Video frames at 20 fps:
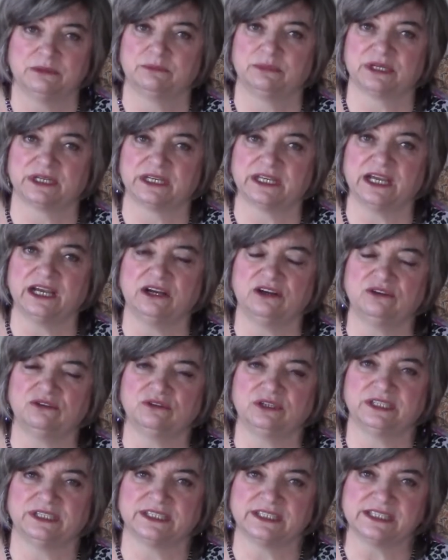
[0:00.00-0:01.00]
But
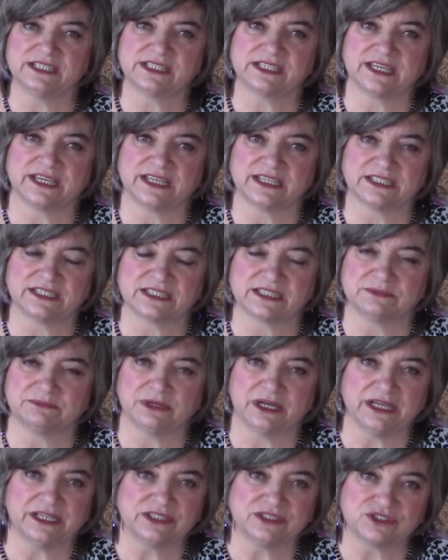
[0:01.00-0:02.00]
now, in this case, the
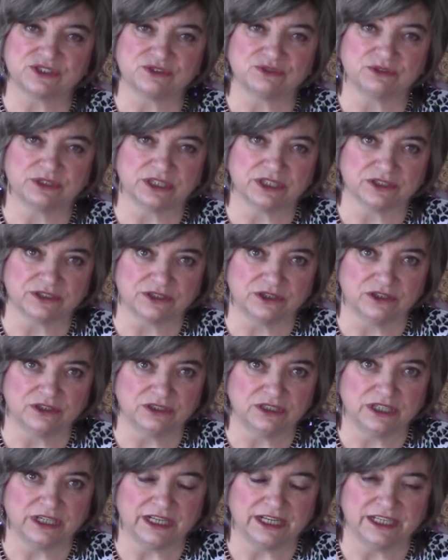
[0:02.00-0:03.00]
mind's doing it all,